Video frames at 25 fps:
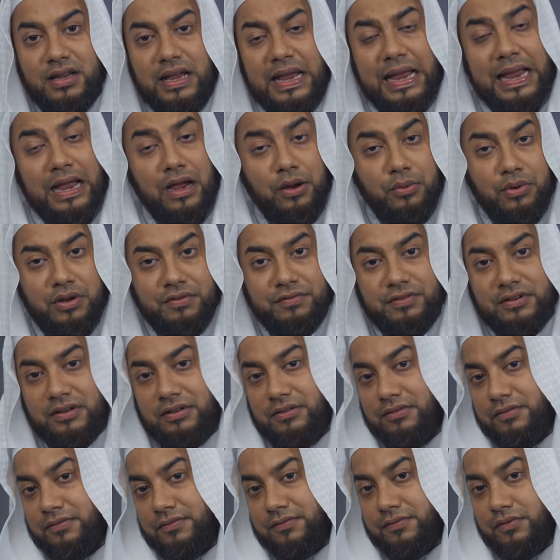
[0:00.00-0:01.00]
However,
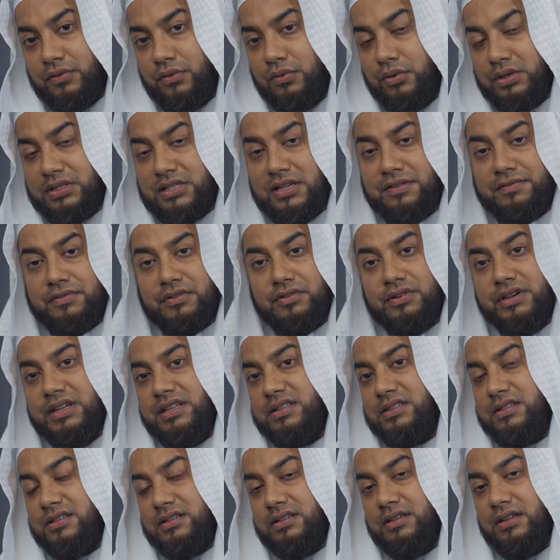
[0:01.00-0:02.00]
for whatever
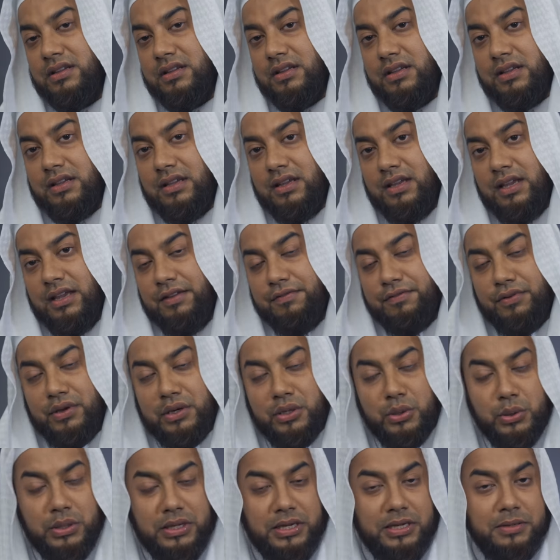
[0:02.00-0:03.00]
reason, if
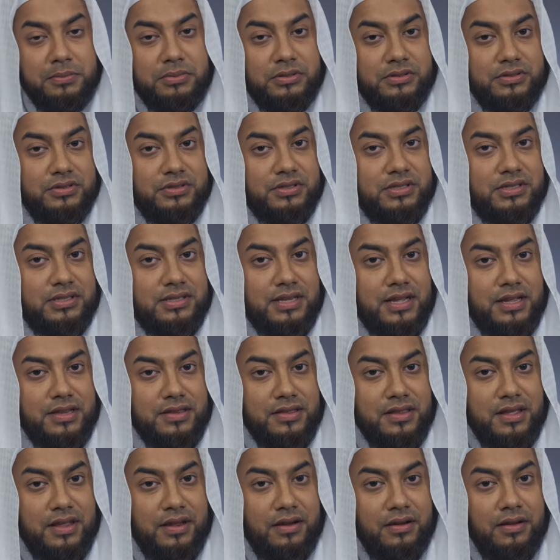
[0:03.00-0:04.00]
we're not able to
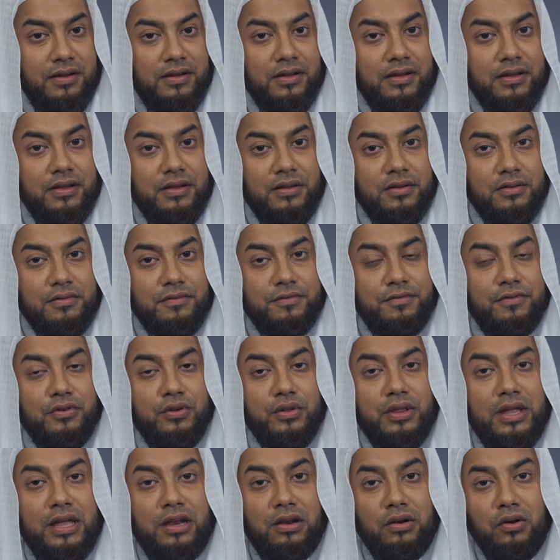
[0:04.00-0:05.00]
stand there
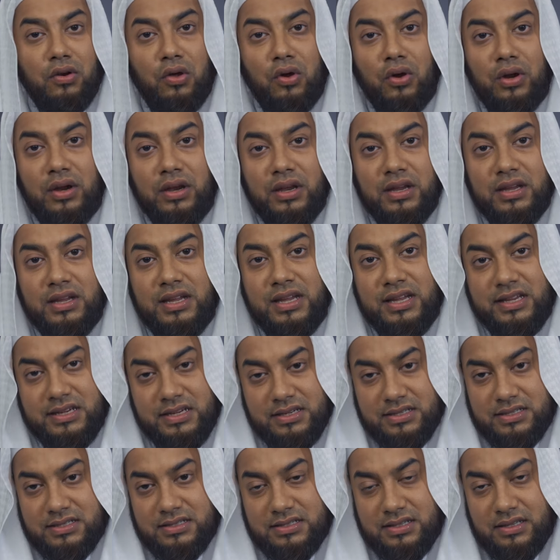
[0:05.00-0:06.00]
for that long, it
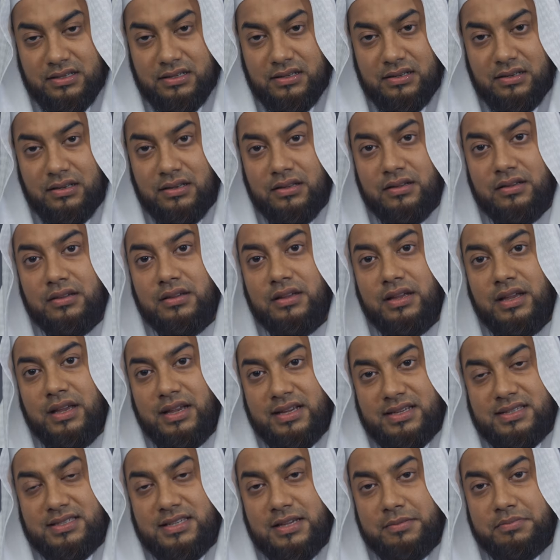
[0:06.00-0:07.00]
is still
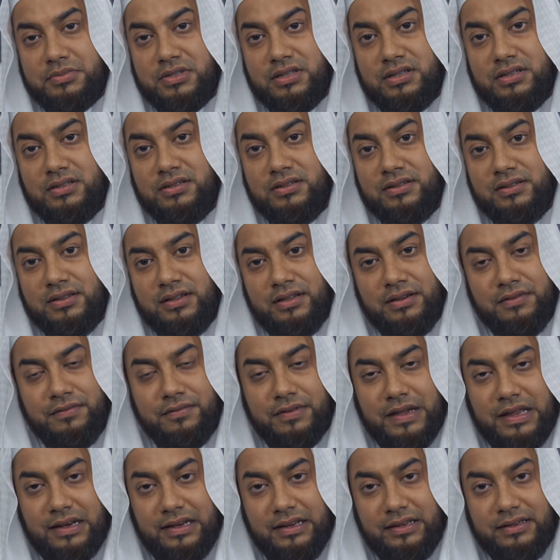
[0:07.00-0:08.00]
accepted and
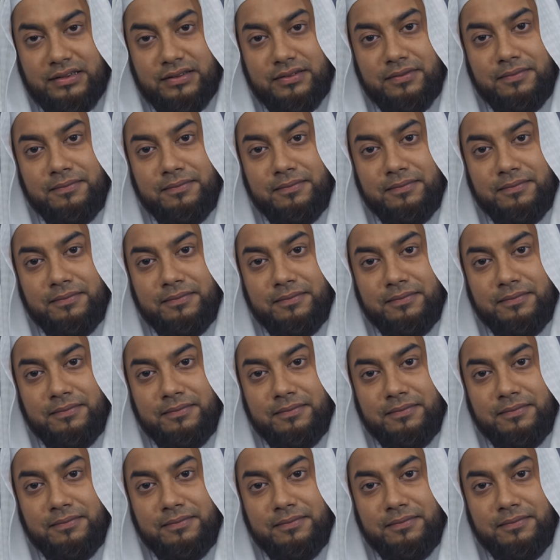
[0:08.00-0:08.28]
valid.